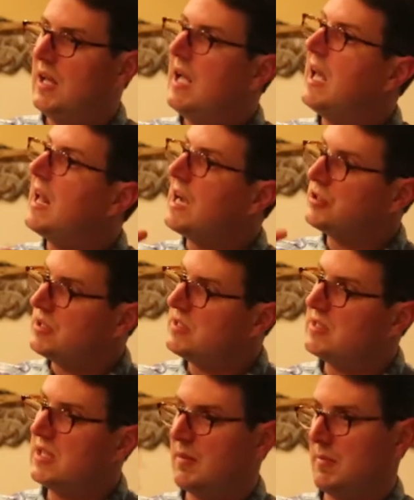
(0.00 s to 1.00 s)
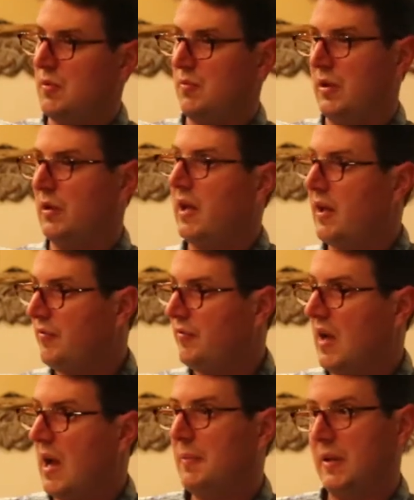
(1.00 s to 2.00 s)
and actually see them in real
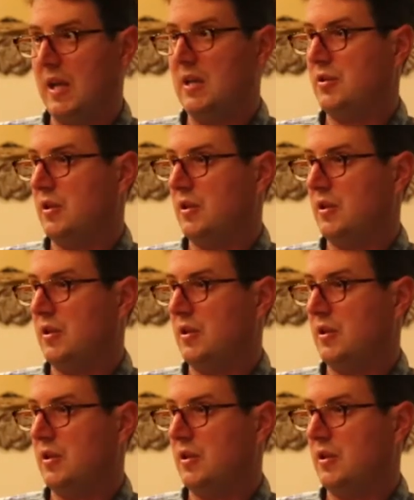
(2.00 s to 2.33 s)
life application.